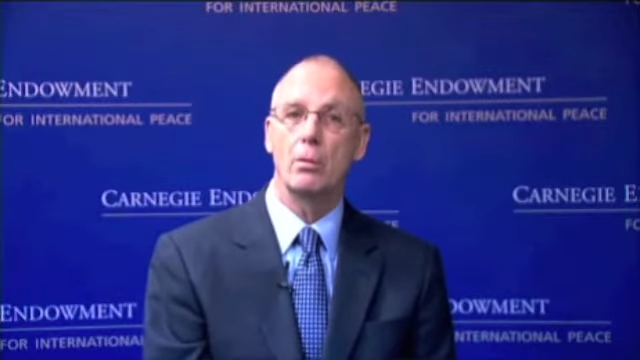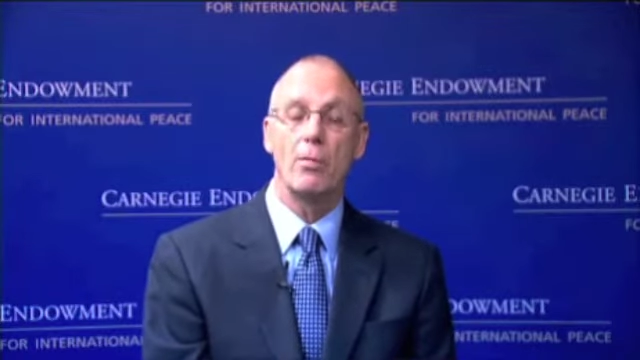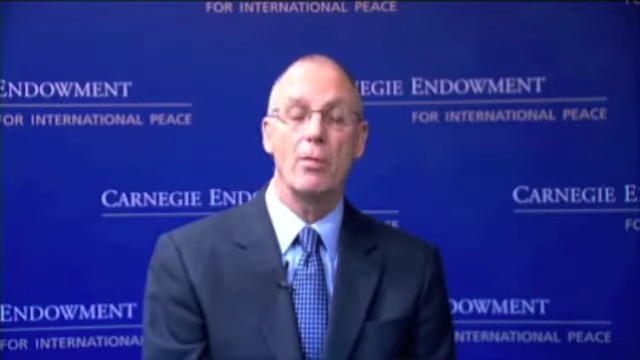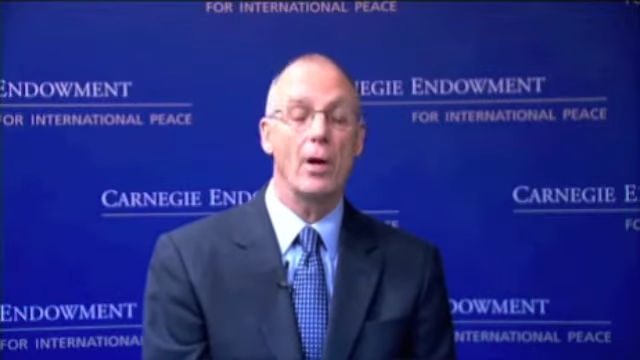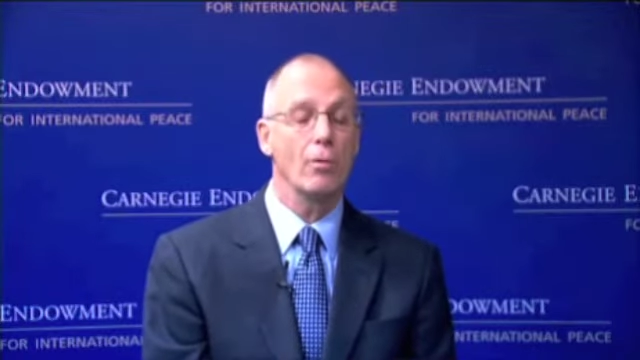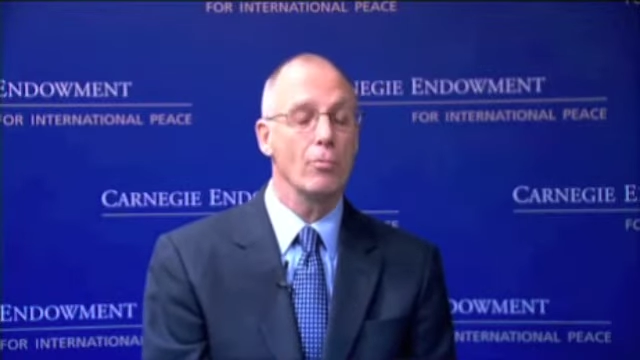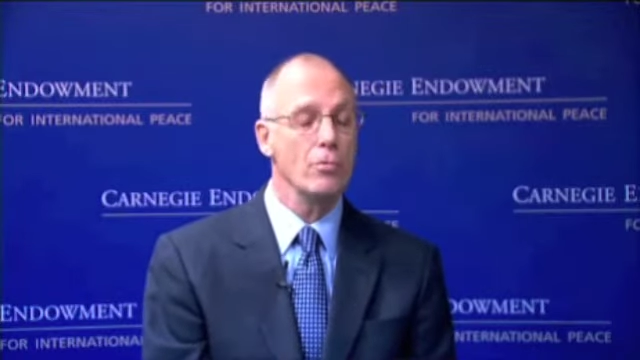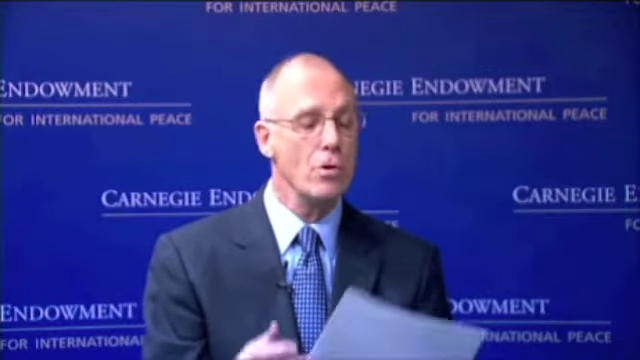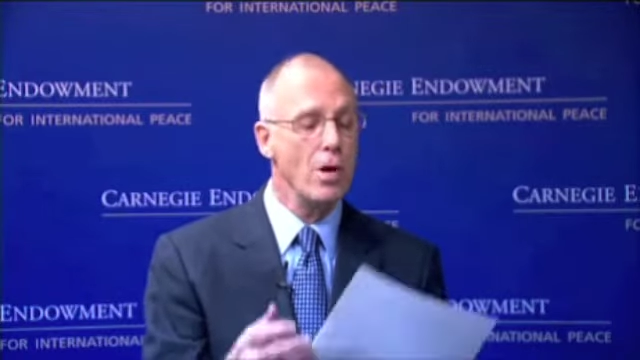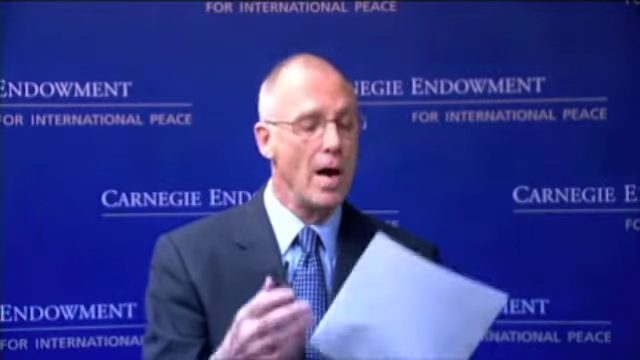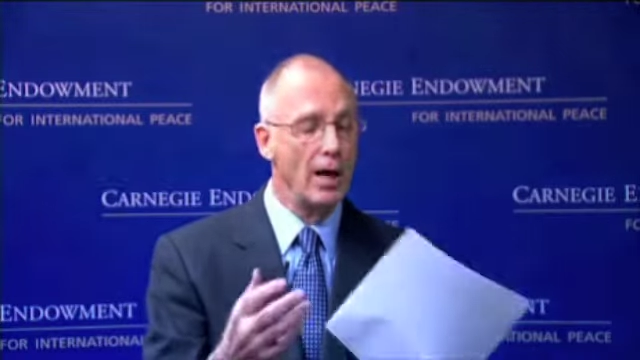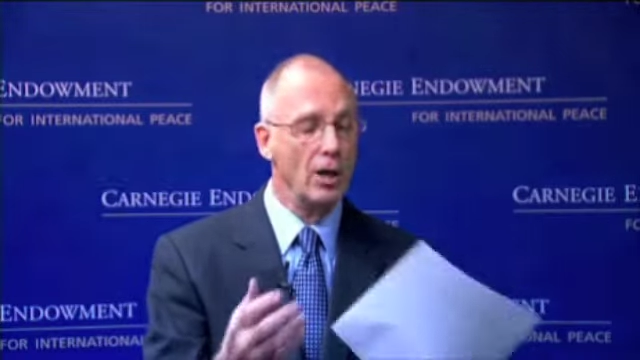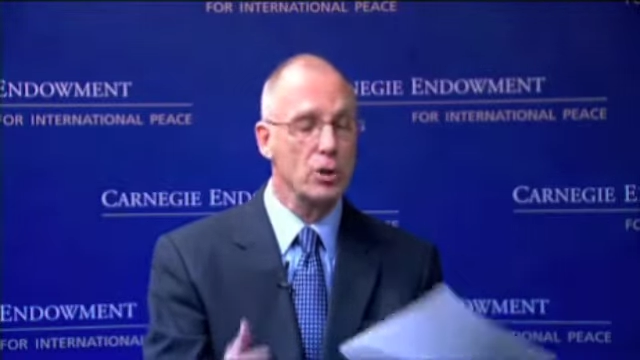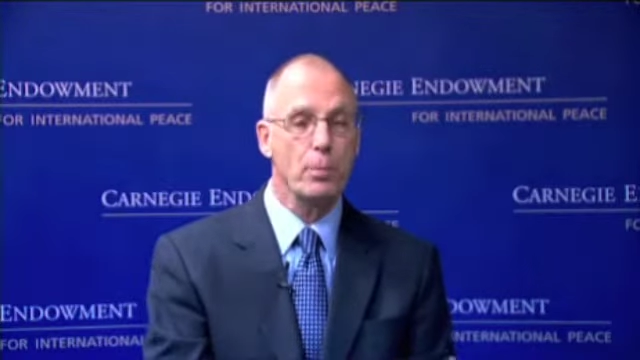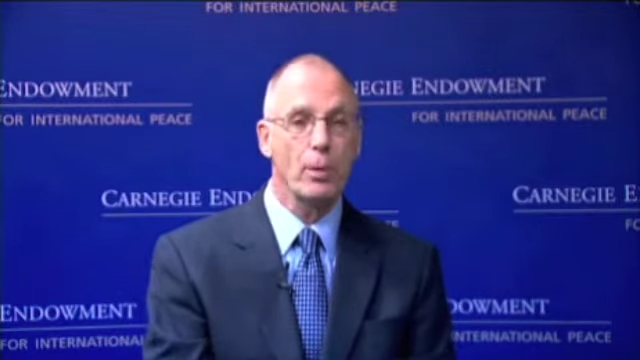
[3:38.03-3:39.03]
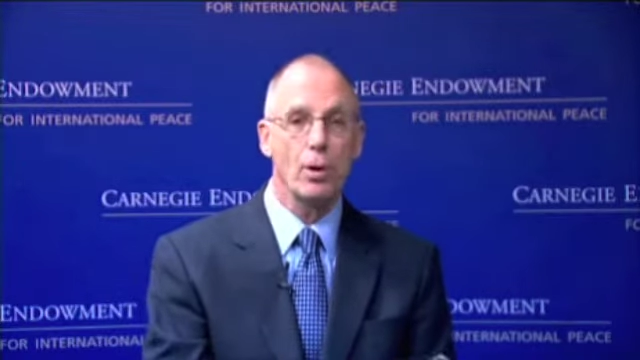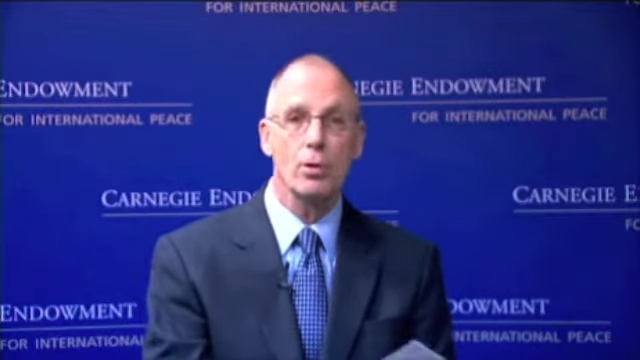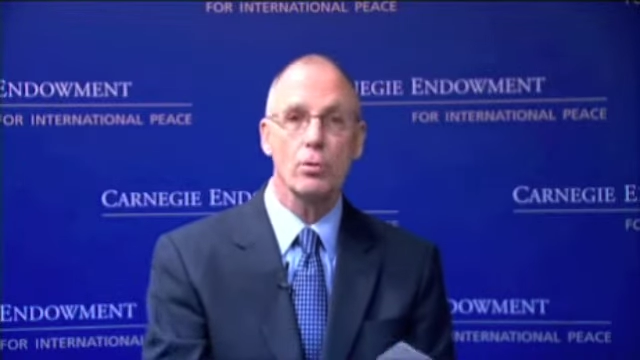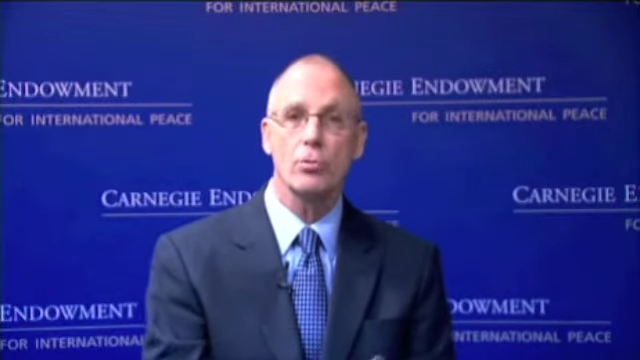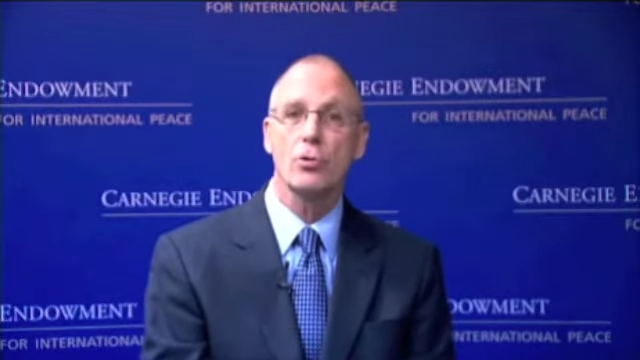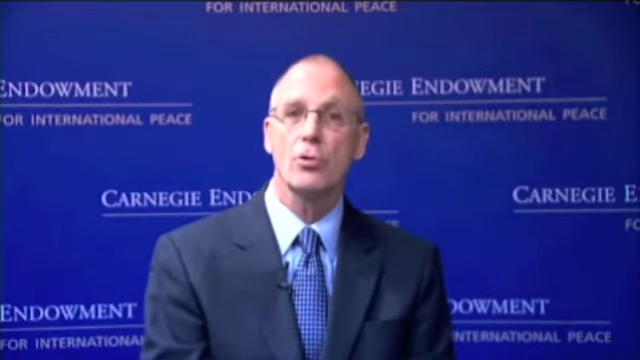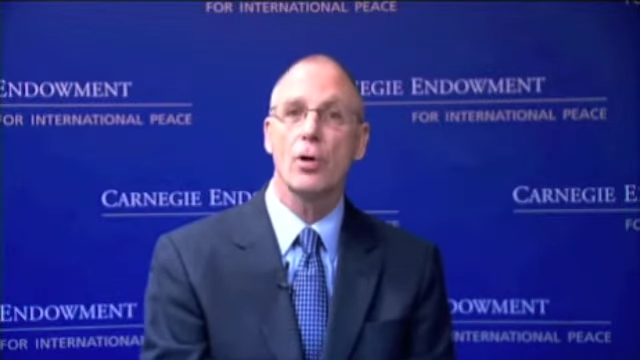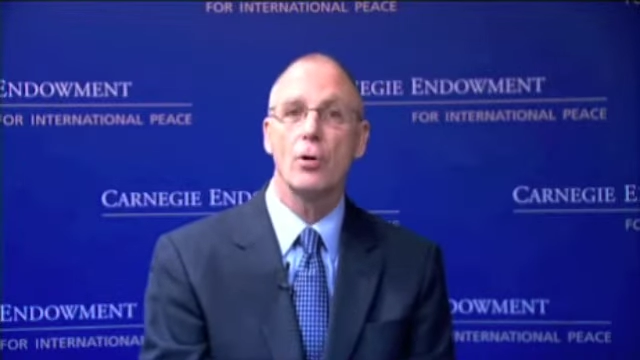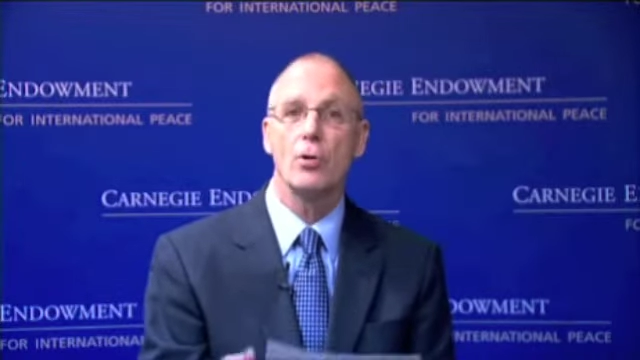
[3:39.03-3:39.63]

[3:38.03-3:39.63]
They're experts, they're